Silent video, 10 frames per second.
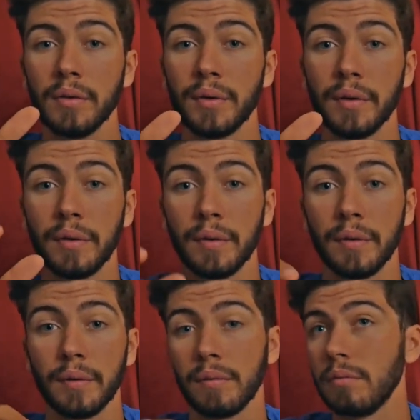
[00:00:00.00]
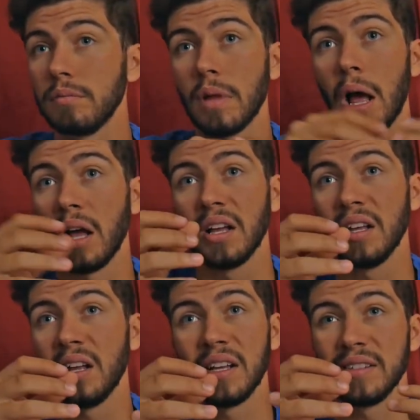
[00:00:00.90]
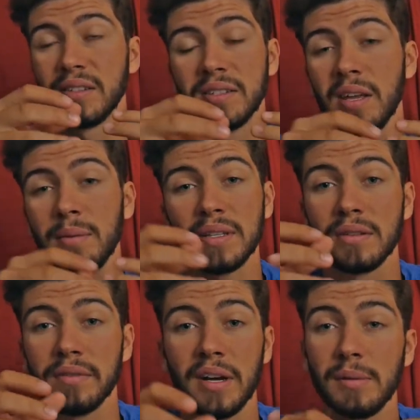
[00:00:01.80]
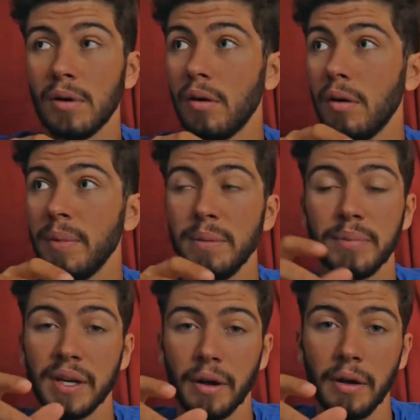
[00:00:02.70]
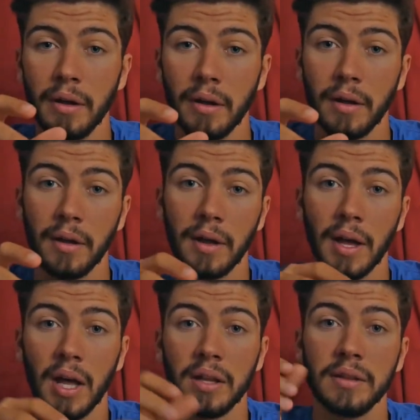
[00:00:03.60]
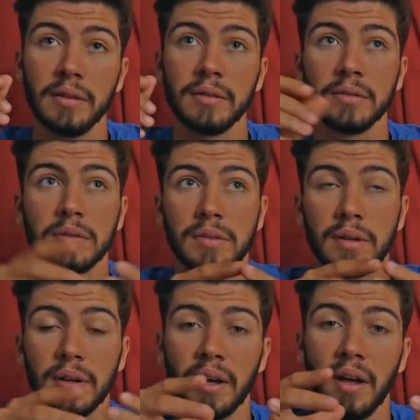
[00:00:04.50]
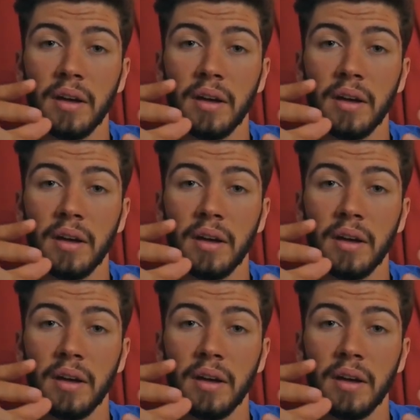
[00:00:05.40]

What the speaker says: so the same as the Vibe or a bit bigger, and the